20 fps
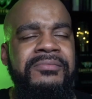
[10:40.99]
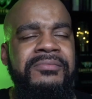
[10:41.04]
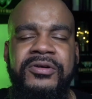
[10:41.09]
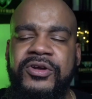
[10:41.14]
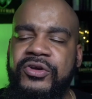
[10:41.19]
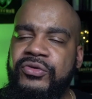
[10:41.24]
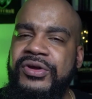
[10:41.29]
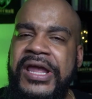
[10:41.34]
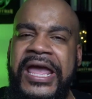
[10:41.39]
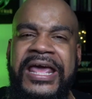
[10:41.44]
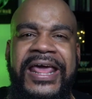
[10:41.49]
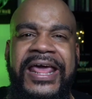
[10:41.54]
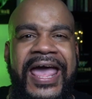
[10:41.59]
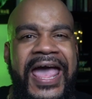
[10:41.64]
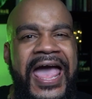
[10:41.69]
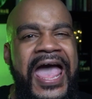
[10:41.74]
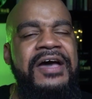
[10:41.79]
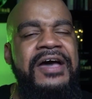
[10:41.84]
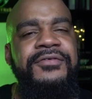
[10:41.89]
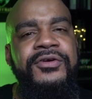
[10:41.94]
create an
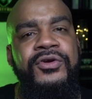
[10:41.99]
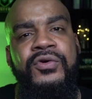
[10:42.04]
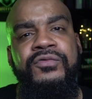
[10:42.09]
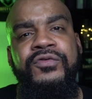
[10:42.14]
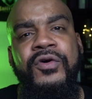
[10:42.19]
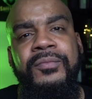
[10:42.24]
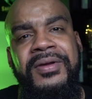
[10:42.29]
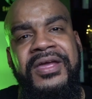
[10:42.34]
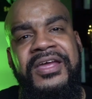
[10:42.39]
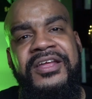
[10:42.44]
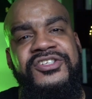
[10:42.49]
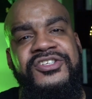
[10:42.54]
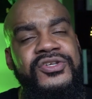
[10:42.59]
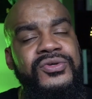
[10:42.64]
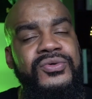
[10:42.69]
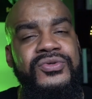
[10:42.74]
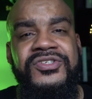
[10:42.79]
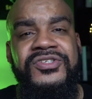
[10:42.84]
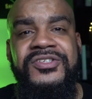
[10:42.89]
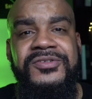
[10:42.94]
avenue for me
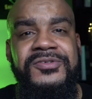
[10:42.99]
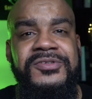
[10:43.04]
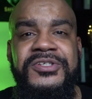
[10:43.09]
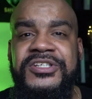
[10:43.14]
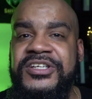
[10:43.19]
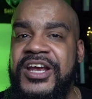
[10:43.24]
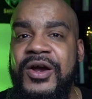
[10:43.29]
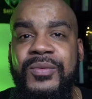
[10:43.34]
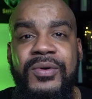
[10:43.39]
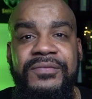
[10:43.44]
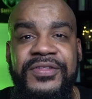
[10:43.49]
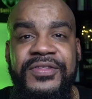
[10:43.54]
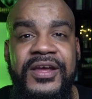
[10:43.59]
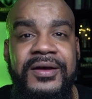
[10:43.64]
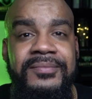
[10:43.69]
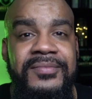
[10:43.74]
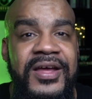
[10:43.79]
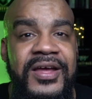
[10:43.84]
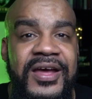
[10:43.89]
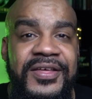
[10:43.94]
to share with
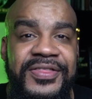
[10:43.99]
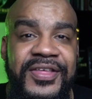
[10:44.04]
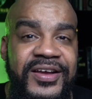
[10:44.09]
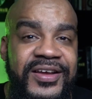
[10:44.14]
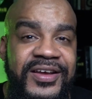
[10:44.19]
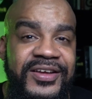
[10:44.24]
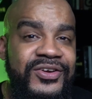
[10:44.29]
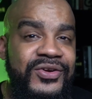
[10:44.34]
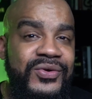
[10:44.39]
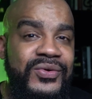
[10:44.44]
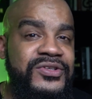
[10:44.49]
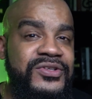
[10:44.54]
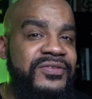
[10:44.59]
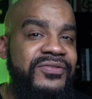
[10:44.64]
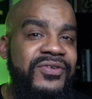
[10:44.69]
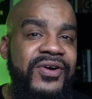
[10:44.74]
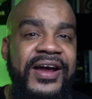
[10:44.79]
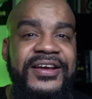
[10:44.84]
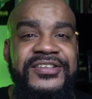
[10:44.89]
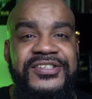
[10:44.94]
them the good news of
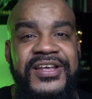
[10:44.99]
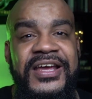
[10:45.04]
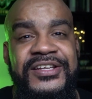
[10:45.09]
Christ.